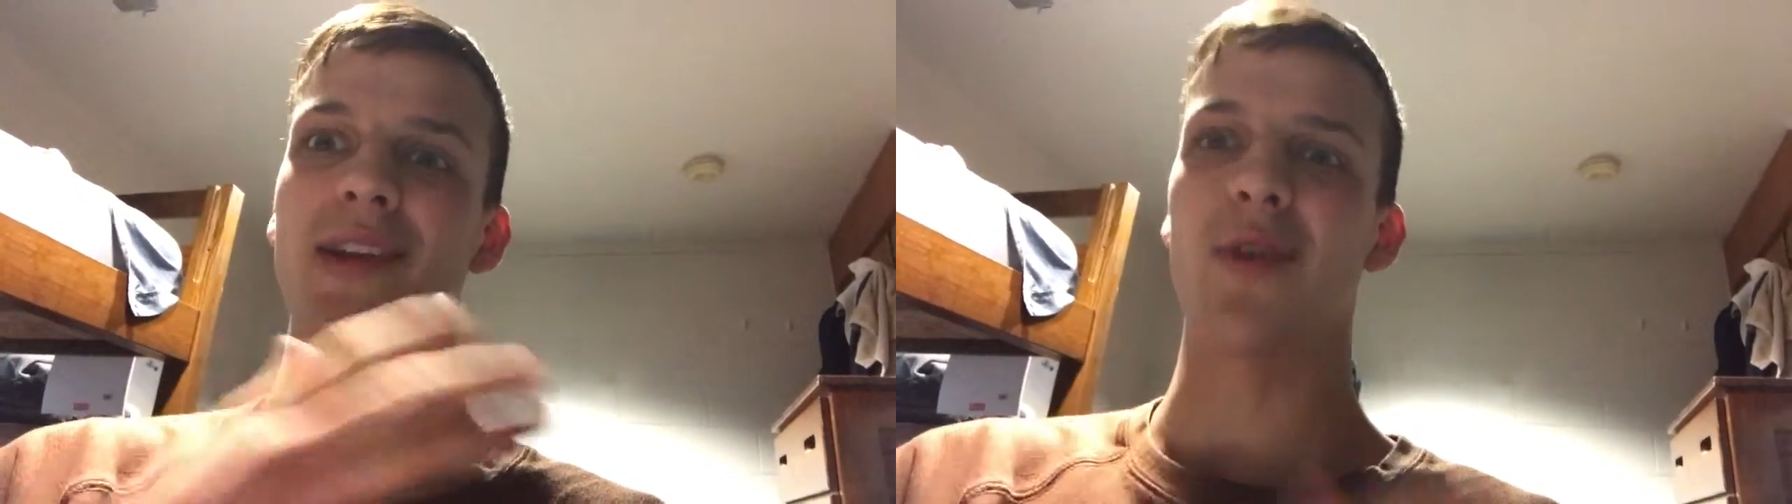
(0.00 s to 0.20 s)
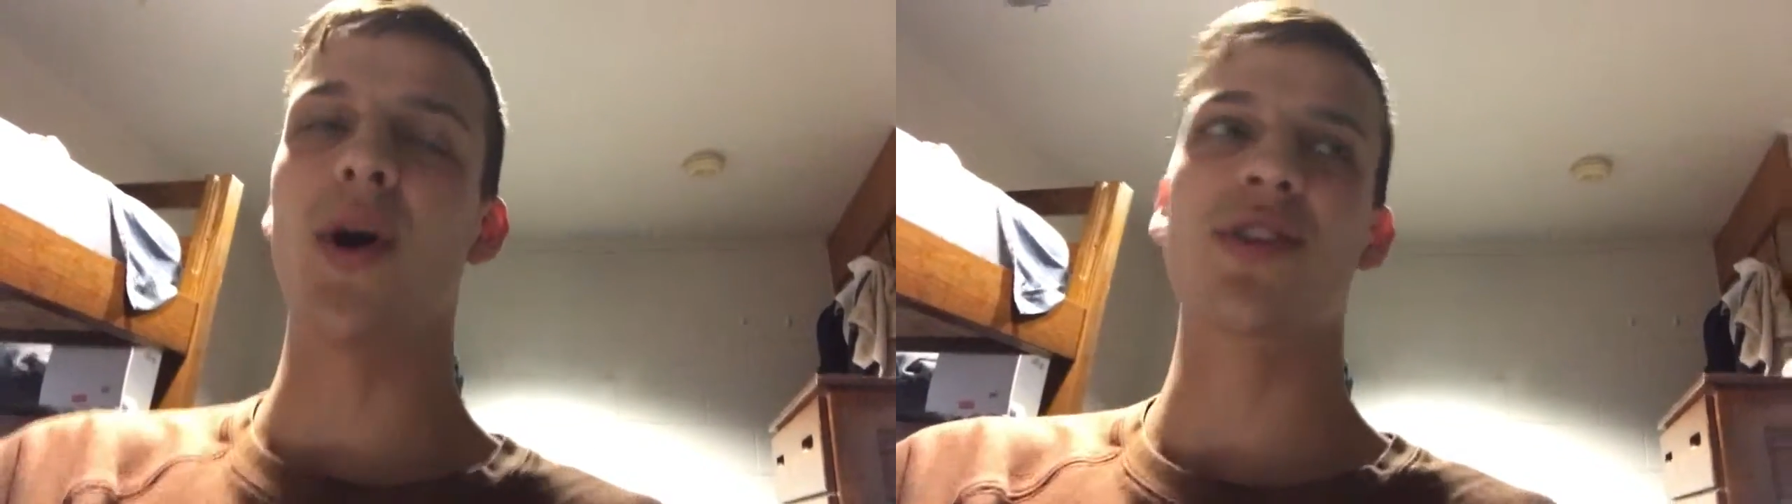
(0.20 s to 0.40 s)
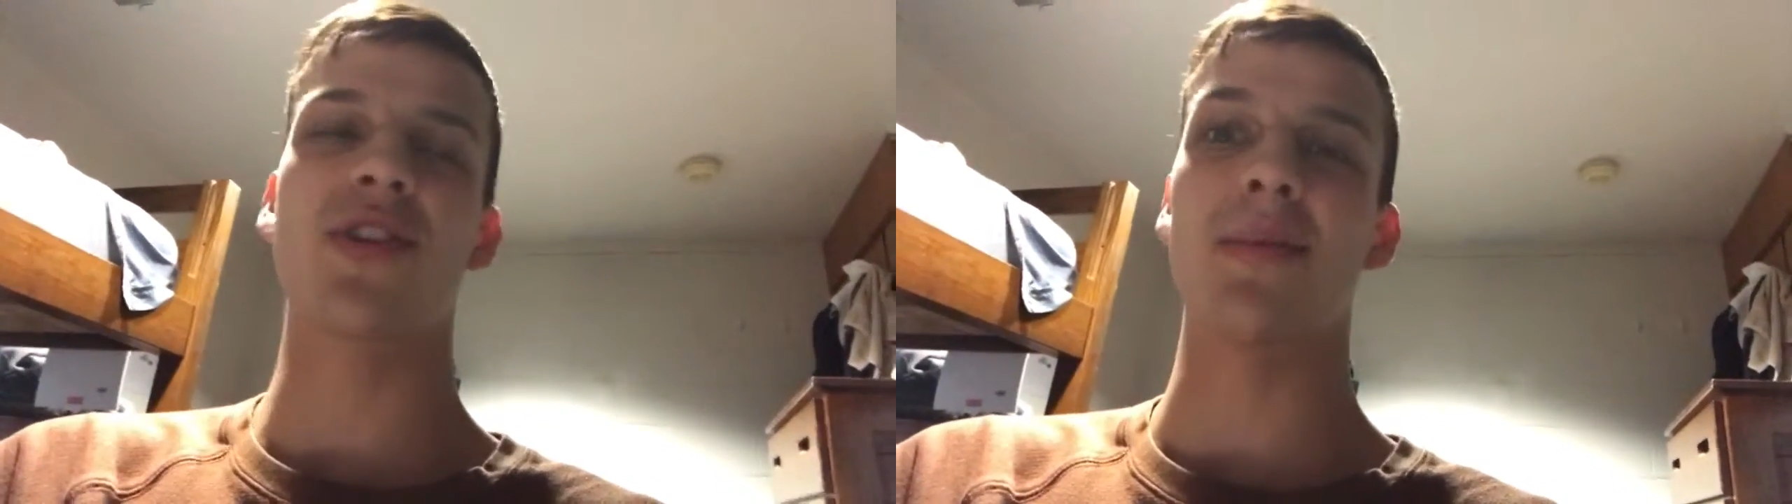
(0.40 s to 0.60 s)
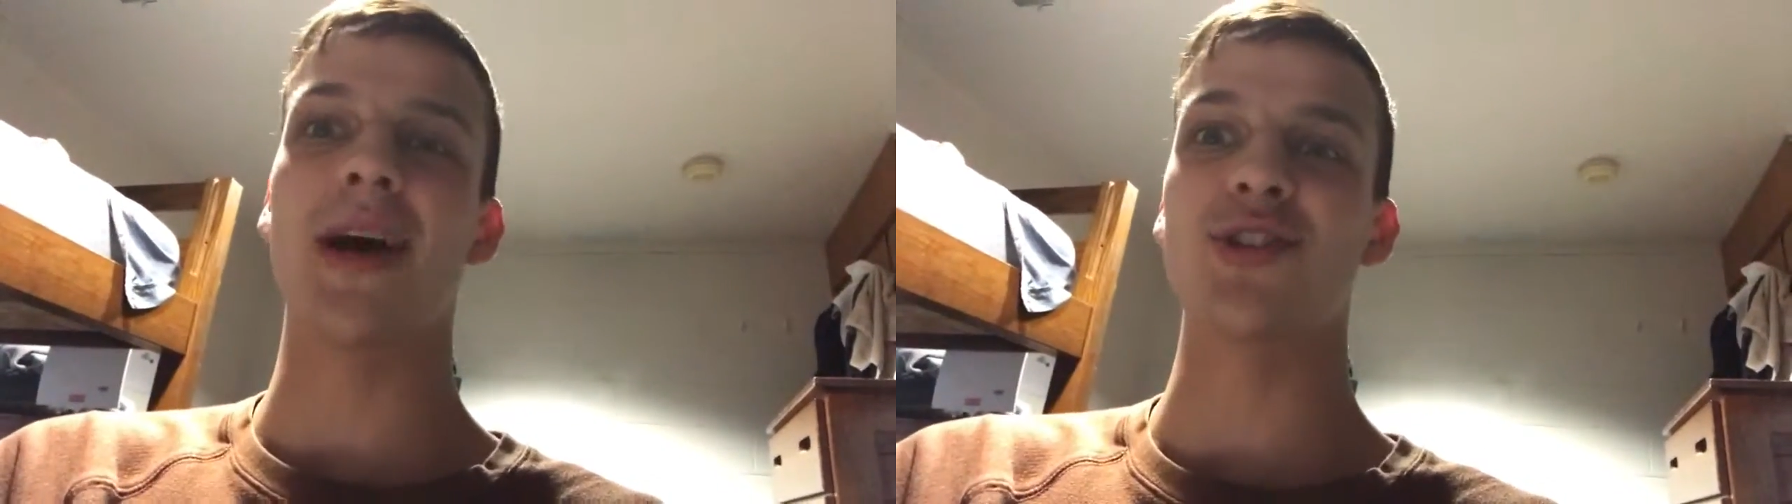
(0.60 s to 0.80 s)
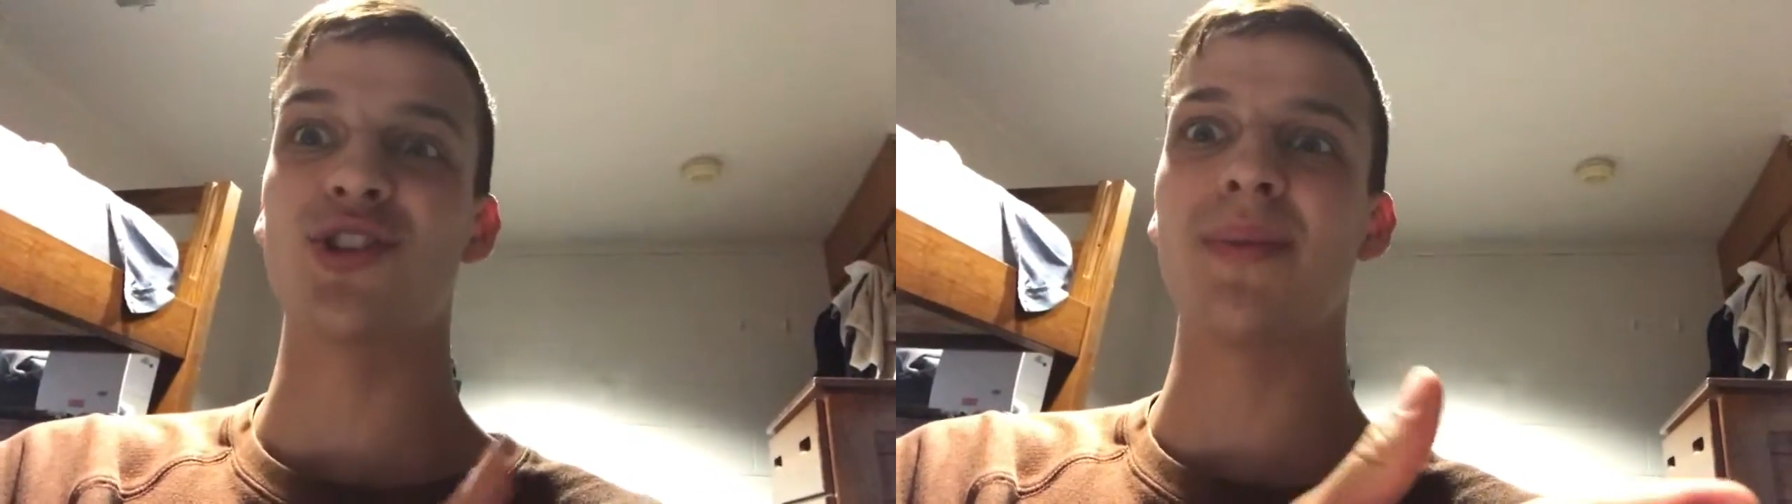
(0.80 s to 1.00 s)
Like, watch some
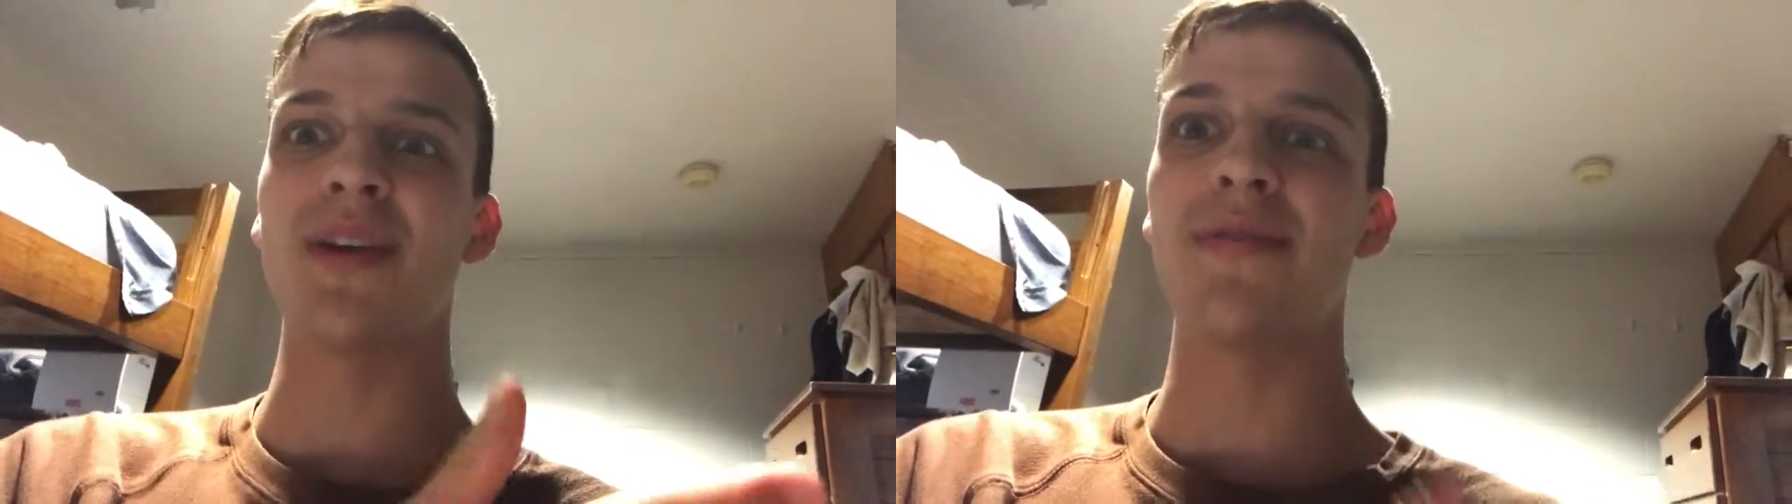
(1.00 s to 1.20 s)
Hajime